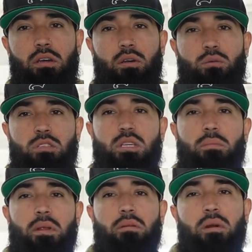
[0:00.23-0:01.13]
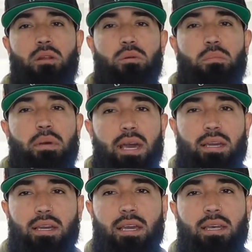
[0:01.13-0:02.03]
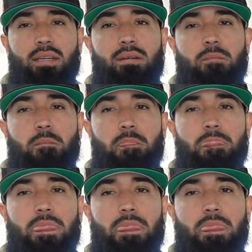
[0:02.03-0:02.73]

What's up, everybody? We back again.